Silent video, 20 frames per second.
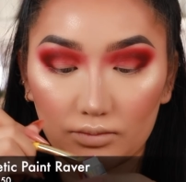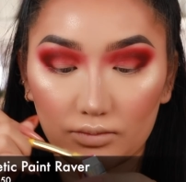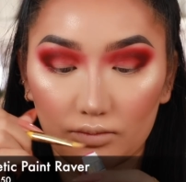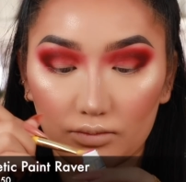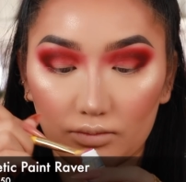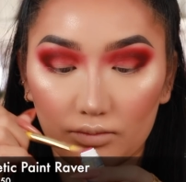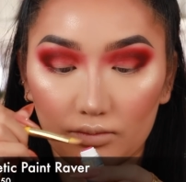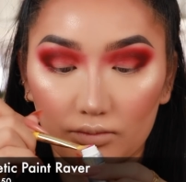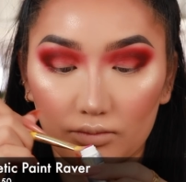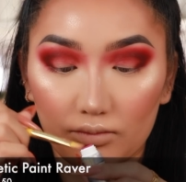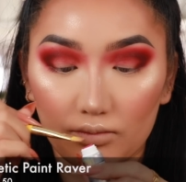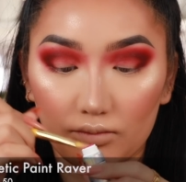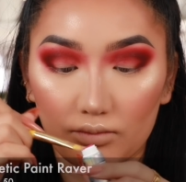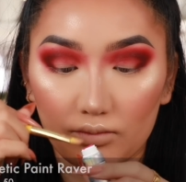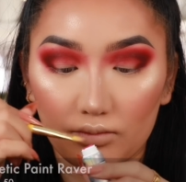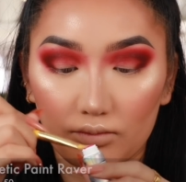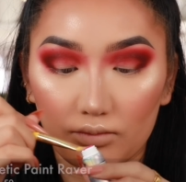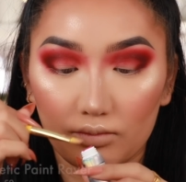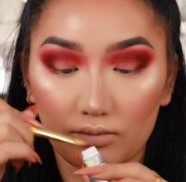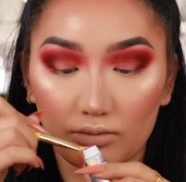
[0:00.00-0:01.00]
in
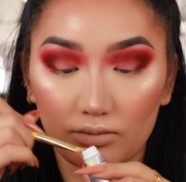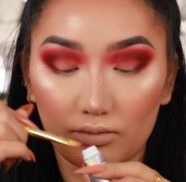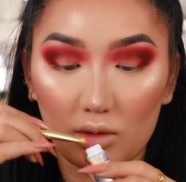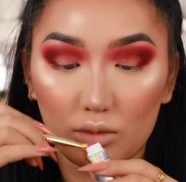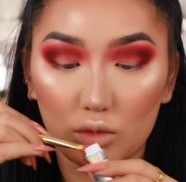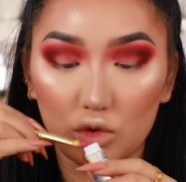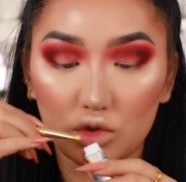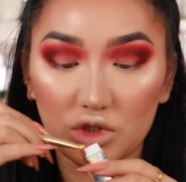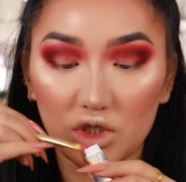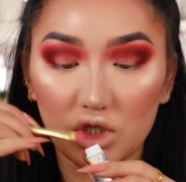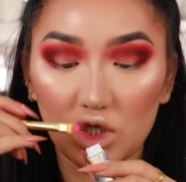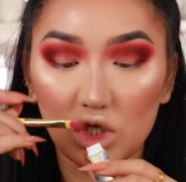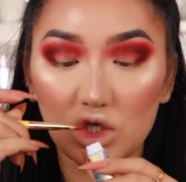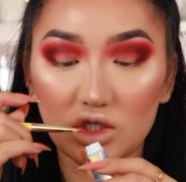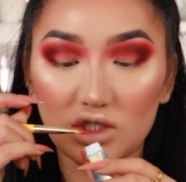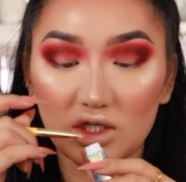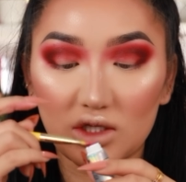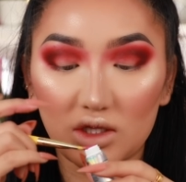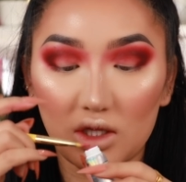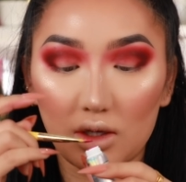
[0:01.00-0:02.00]
Raver. I'm also
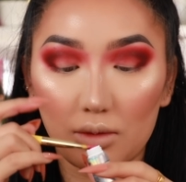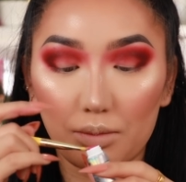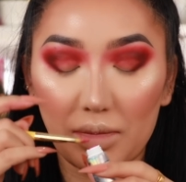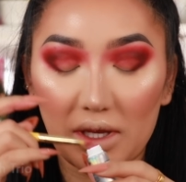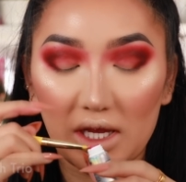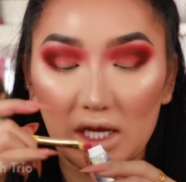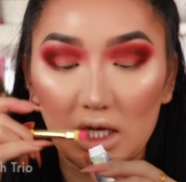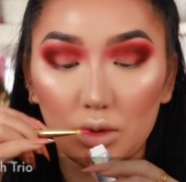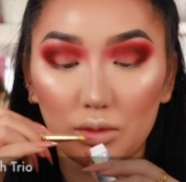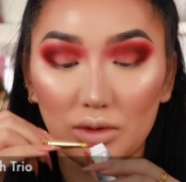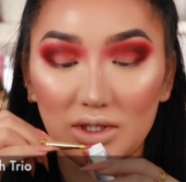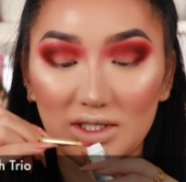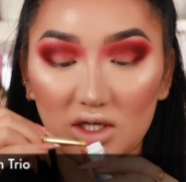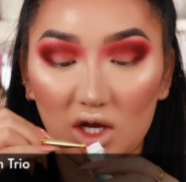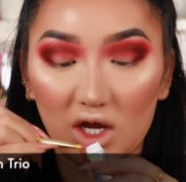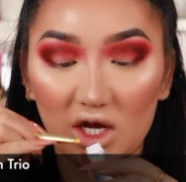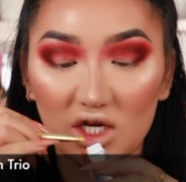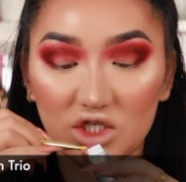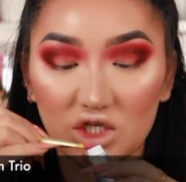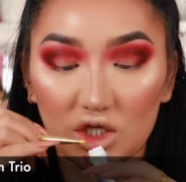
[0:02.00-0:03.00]
using the P. Louise
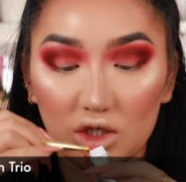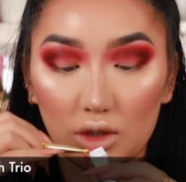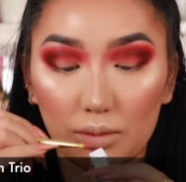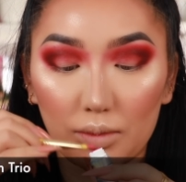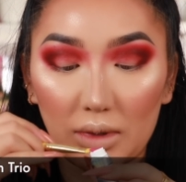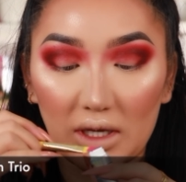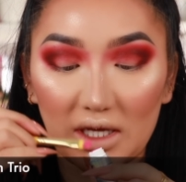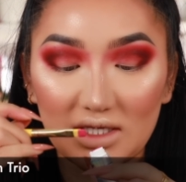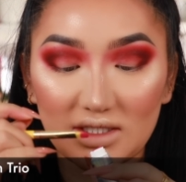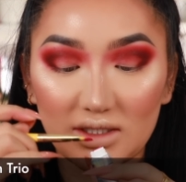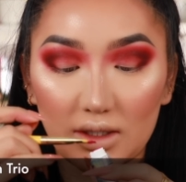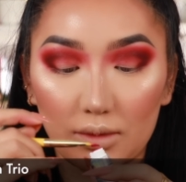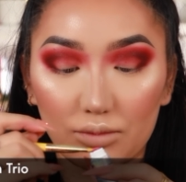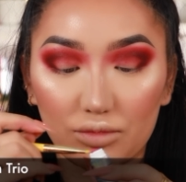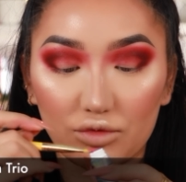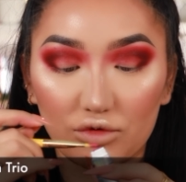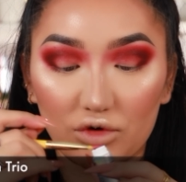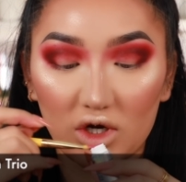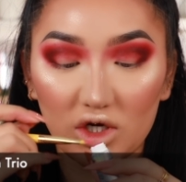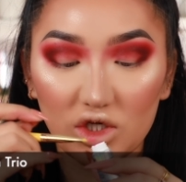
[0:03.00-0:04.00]
eyeshadow base
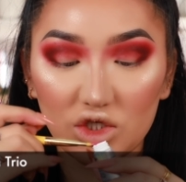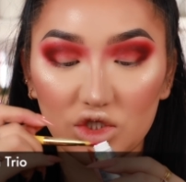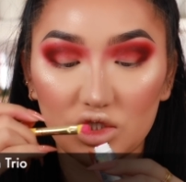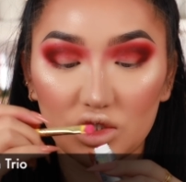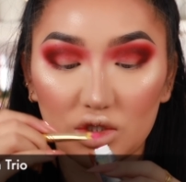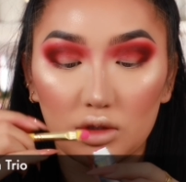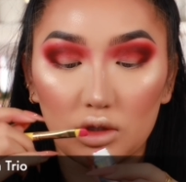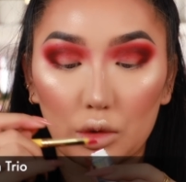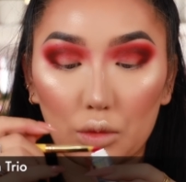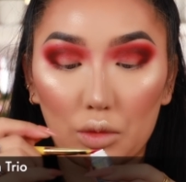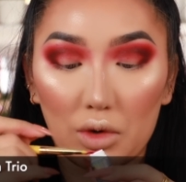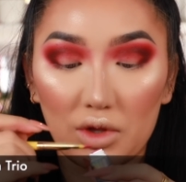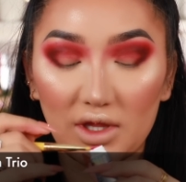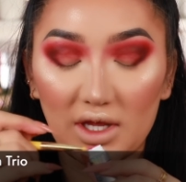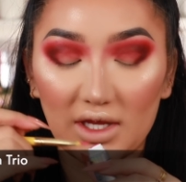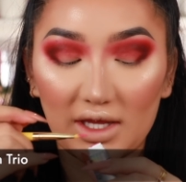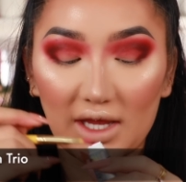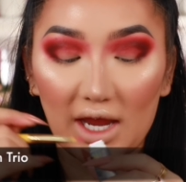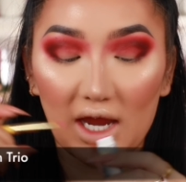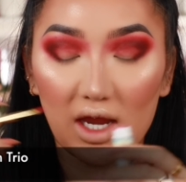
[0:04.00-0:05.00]
brush, the one
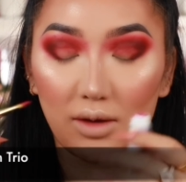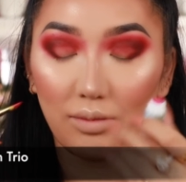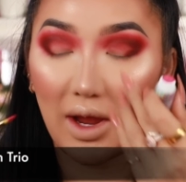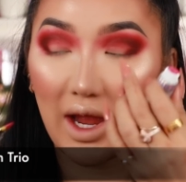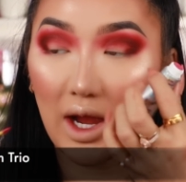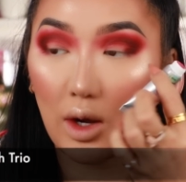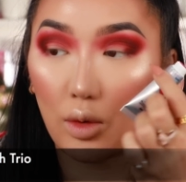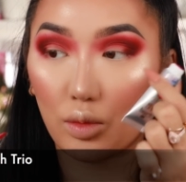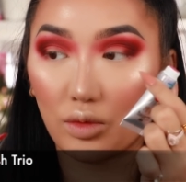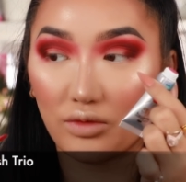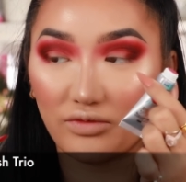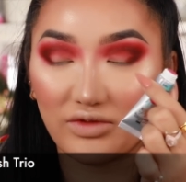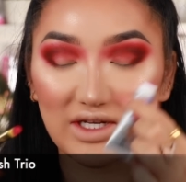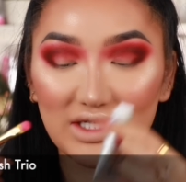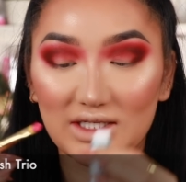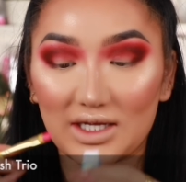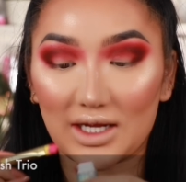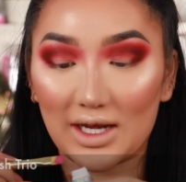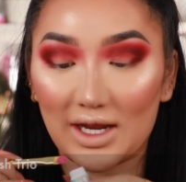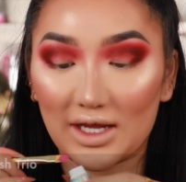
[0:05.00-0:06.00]
that came out with
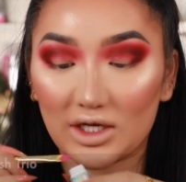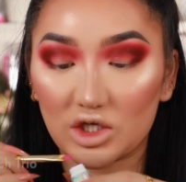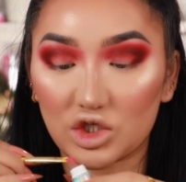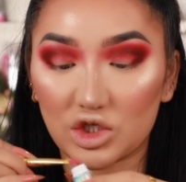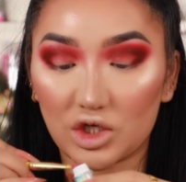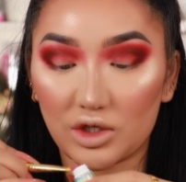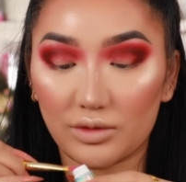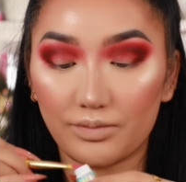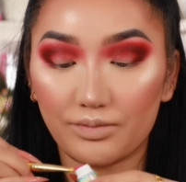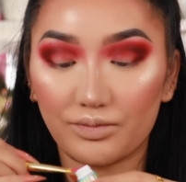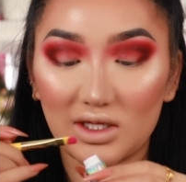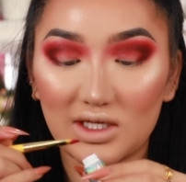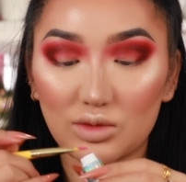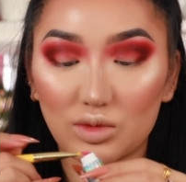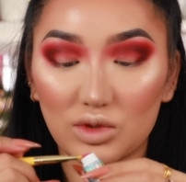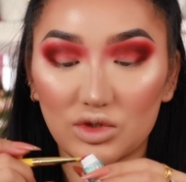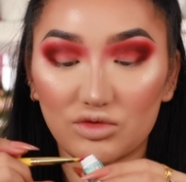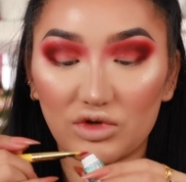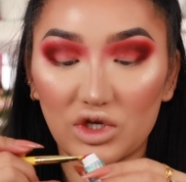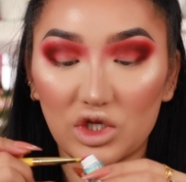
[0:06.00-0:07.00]
this collection. This
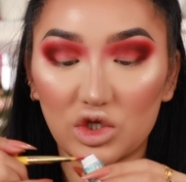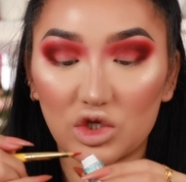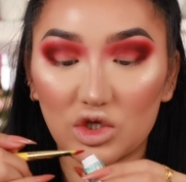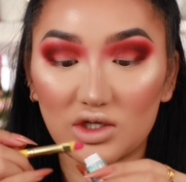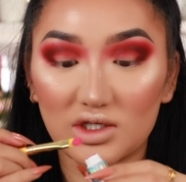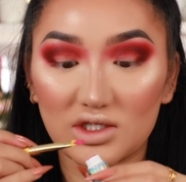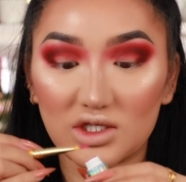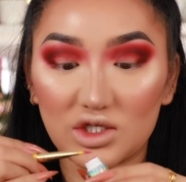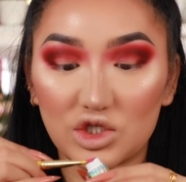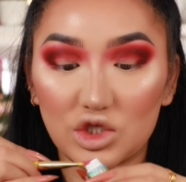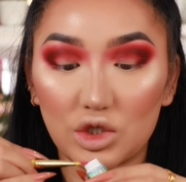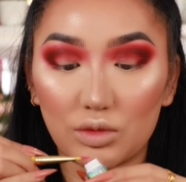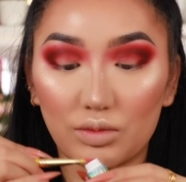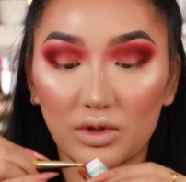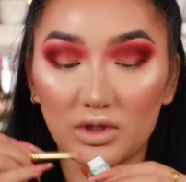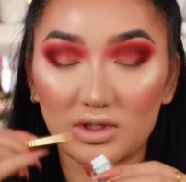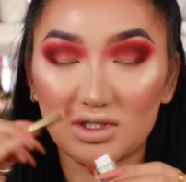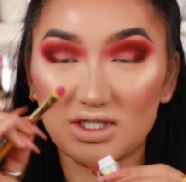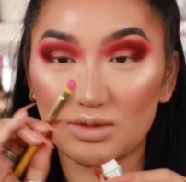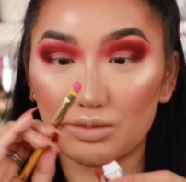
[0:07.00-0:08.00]
one's really good because it's
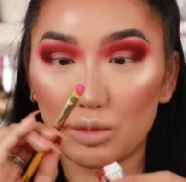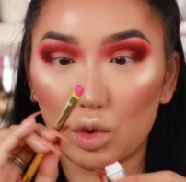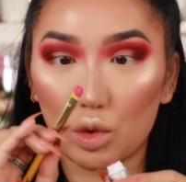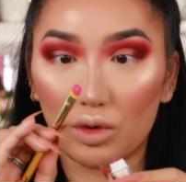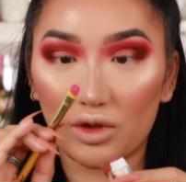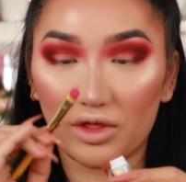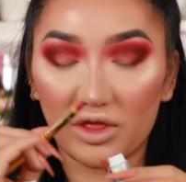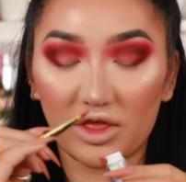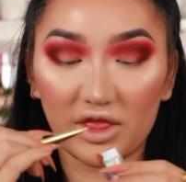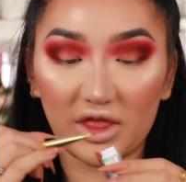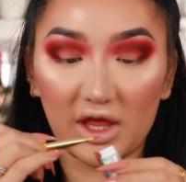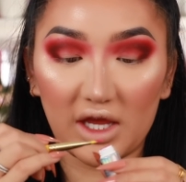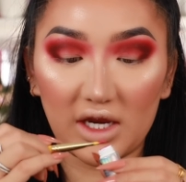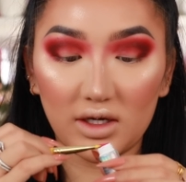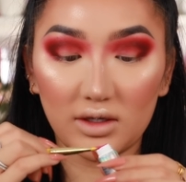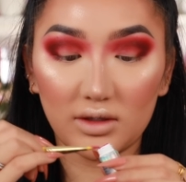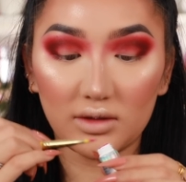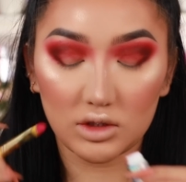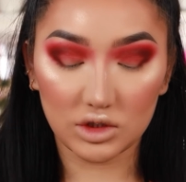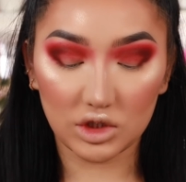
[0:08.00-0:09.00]
super small and
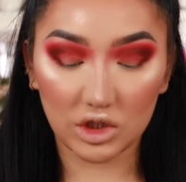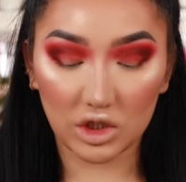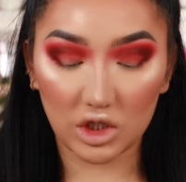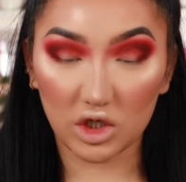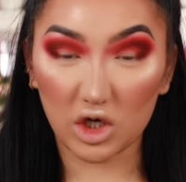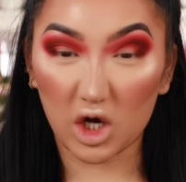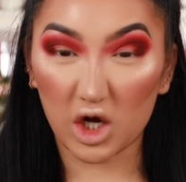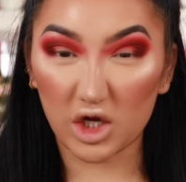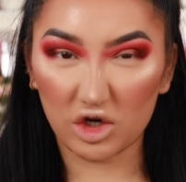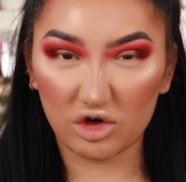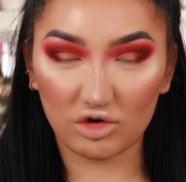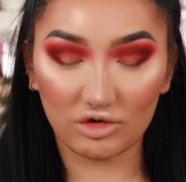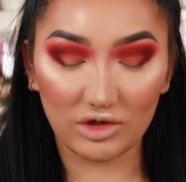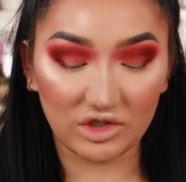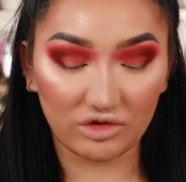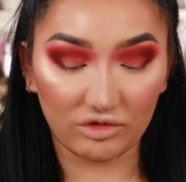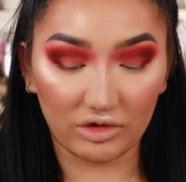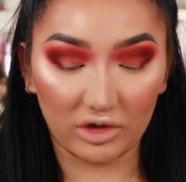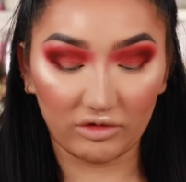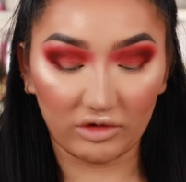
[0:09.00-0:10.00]
thin. So you can cut your
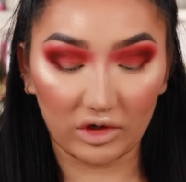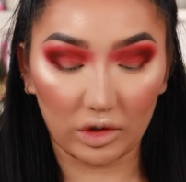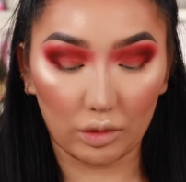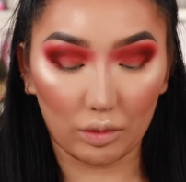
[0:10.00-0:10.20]
crease really, really